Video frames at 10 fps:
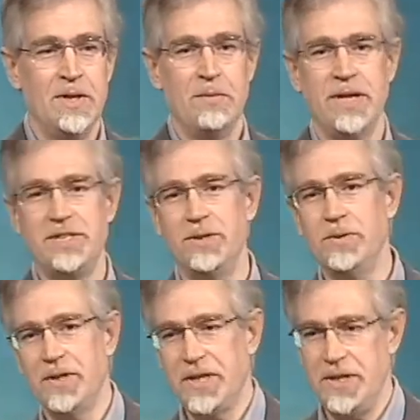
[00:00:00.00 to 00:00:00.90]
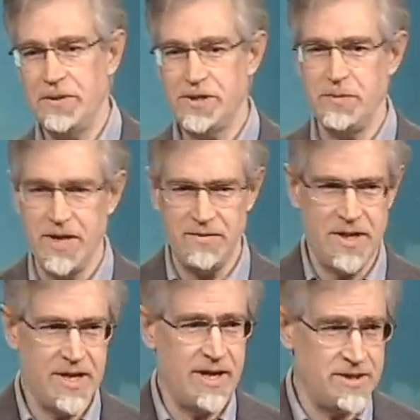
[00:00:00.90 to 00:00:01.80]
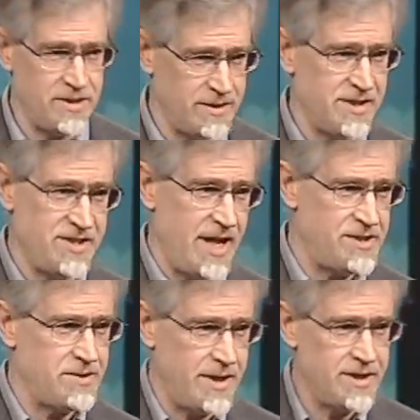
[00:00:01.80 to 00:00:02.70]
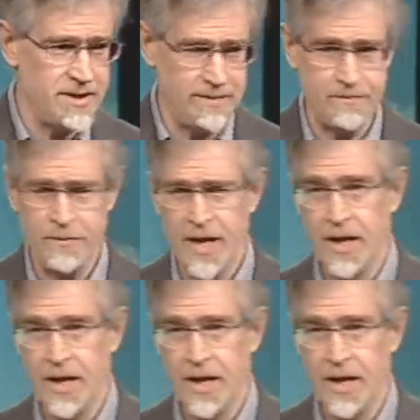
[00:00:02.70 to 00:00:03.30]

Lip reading: my children accused me of the occasional exaggeration.